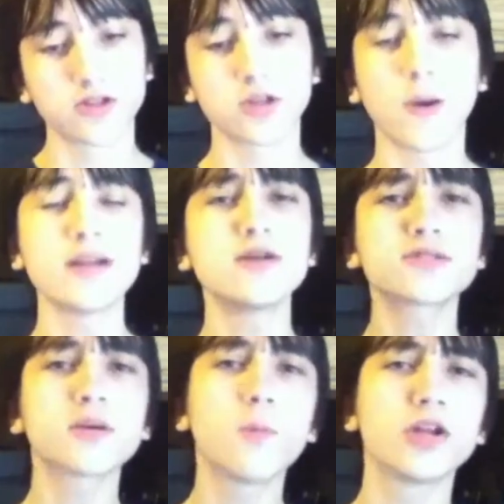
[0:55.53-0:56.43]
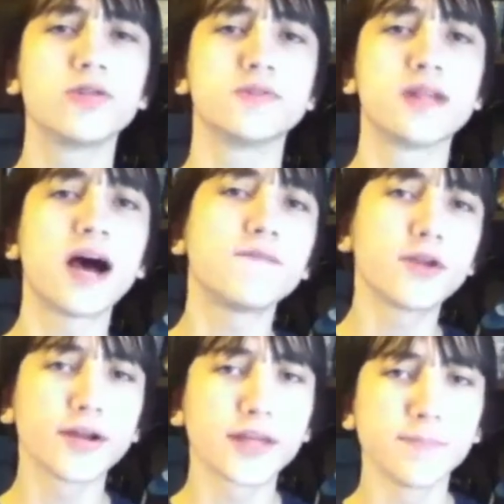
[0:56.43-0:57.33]
So I know someone who's not
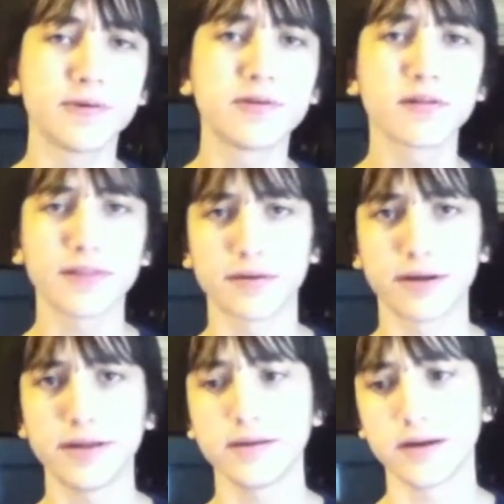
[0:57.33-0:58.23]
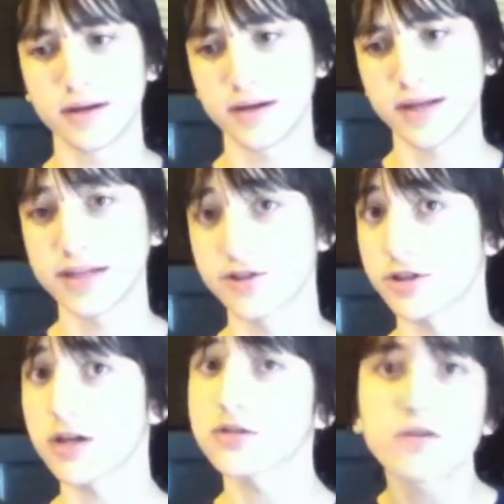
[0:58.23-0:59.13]
very computer literate, uh, and
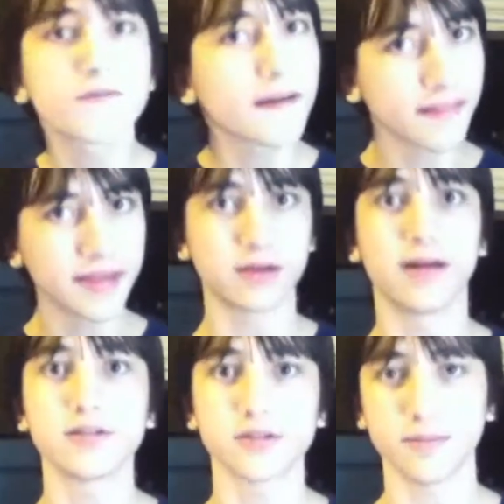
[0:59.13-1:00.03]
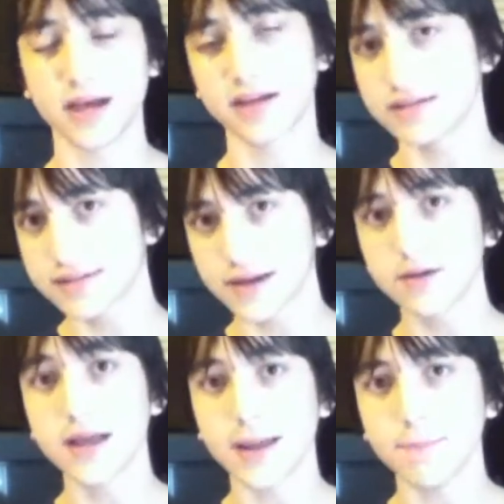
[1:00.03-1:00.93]
she's also afraid of the internet, so I'm not going to say
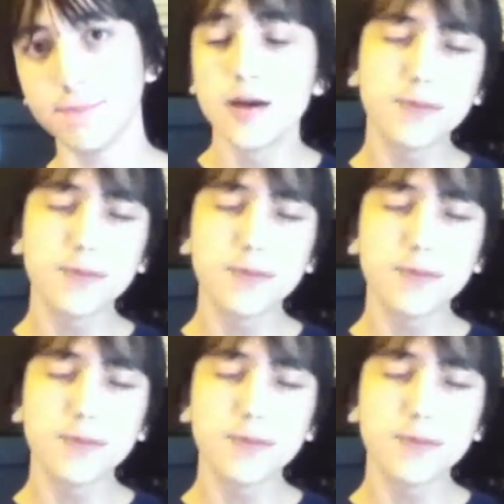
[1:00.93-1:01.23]
her name.